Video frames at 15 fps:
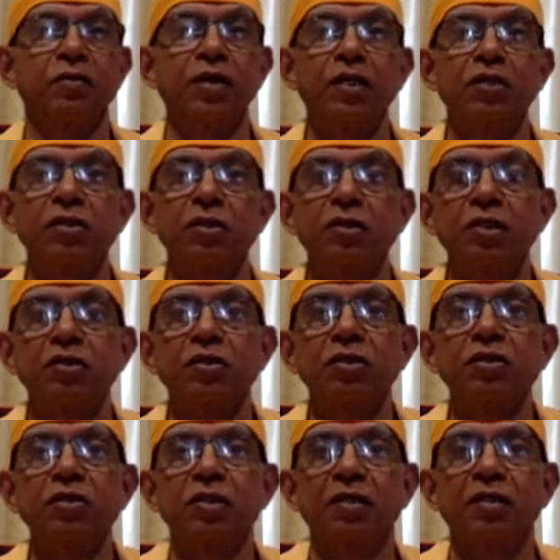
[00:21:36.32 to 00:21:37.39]
Why is it
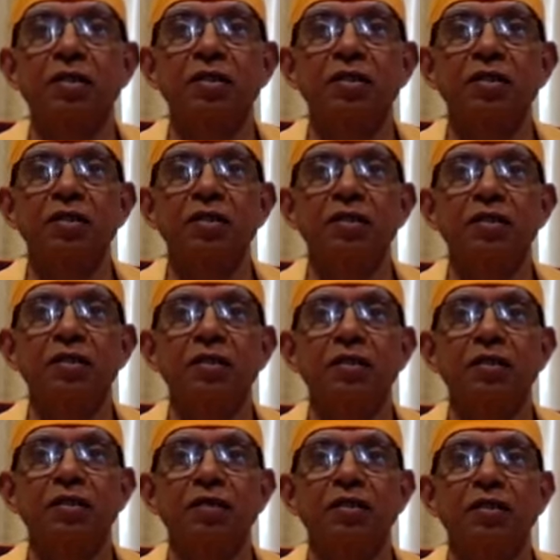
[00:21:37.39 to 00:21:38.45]
necessary?
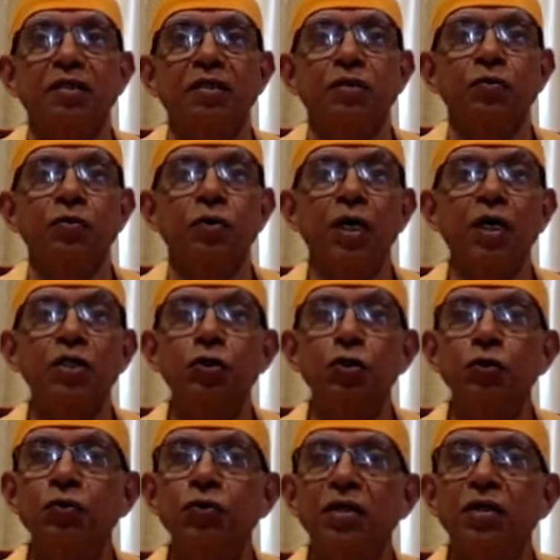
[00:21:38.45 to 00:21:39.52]
Why
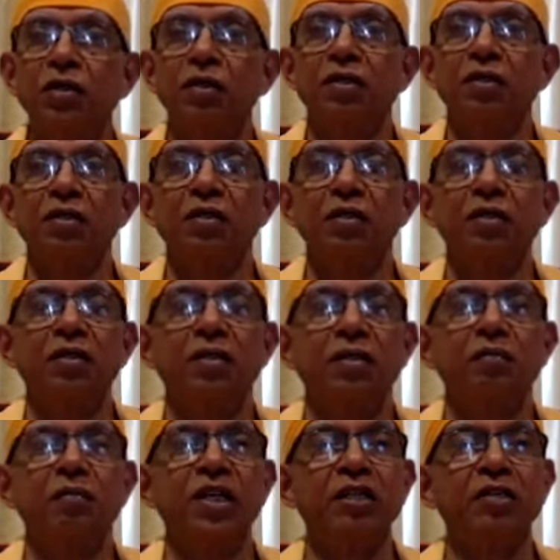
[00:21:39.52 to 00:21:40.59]
should we
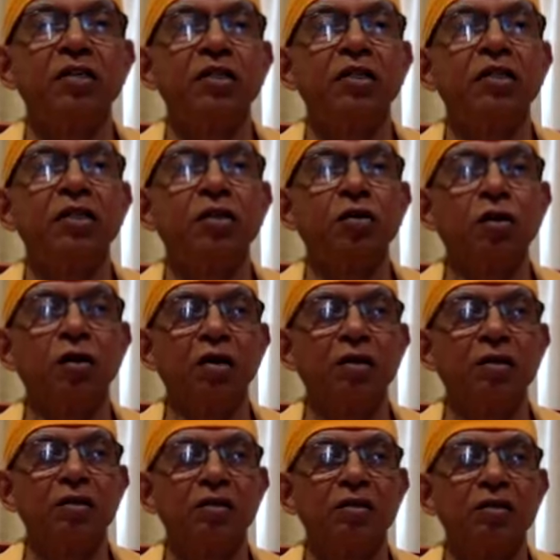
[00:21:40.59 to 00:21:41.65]
meditate at all?
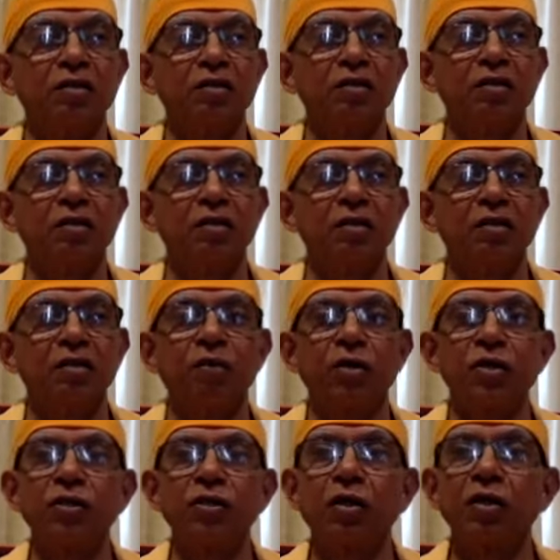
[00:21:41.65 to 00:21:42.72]

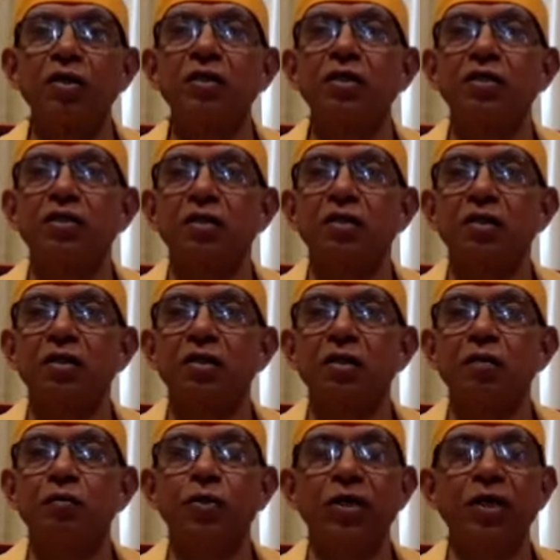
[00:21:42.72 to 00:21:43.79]
What is all this?
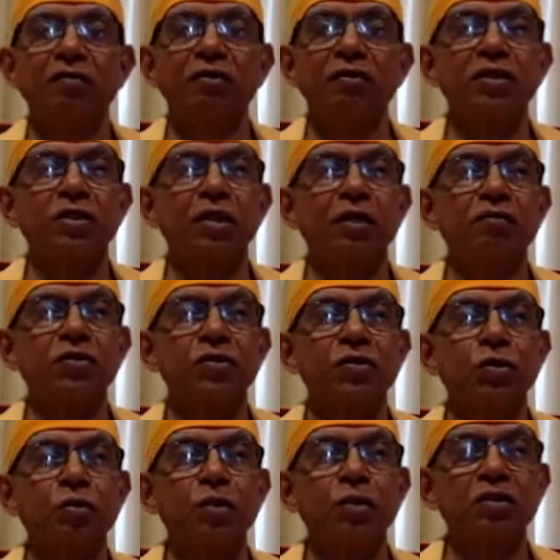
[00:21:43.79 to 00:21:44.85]
Putting oneself to
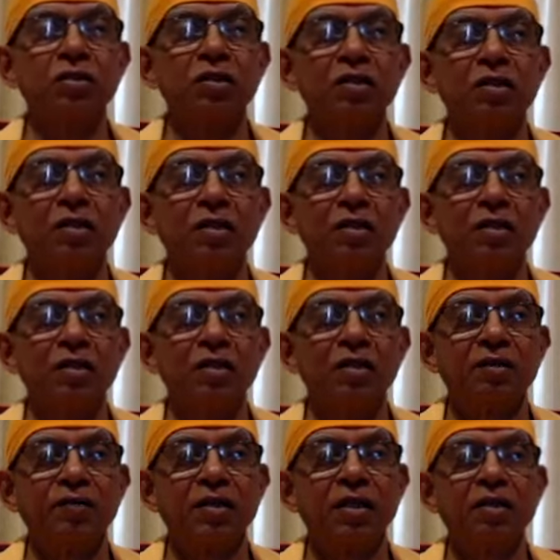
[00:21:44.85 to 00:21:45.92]
so much
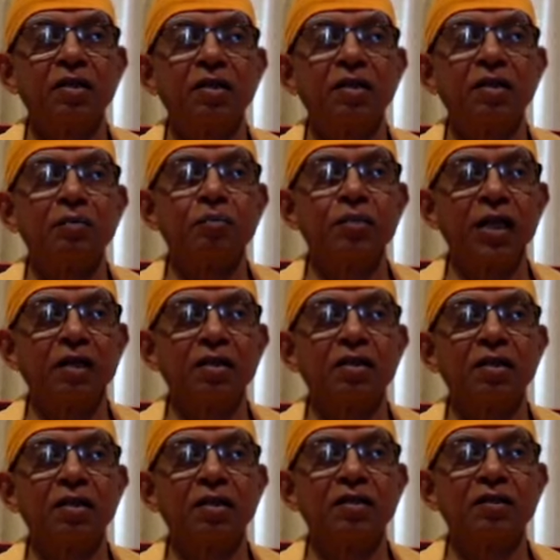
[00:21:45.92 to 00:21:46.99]
difficulty,
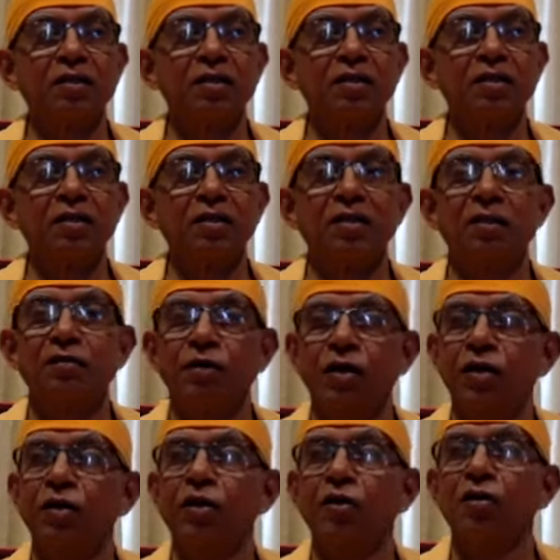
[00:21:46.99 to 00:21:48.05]
practice. Why
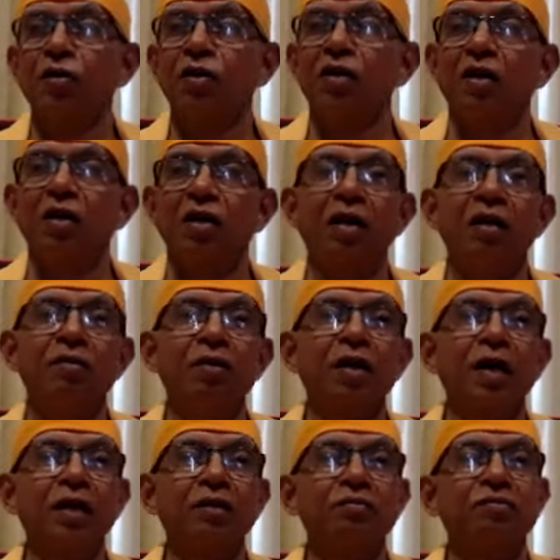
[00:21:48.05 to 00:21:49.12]
not live a
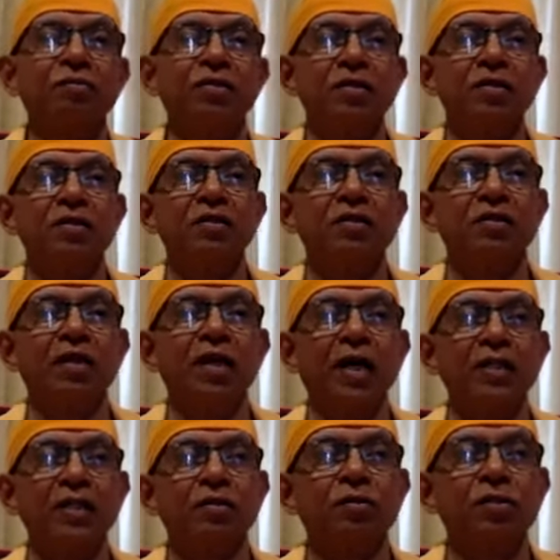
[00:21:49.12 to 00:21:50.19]
life
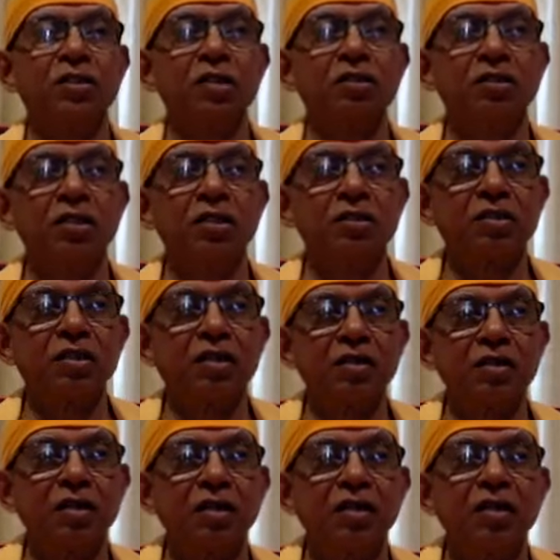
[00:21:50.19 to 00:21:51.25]
as our senses are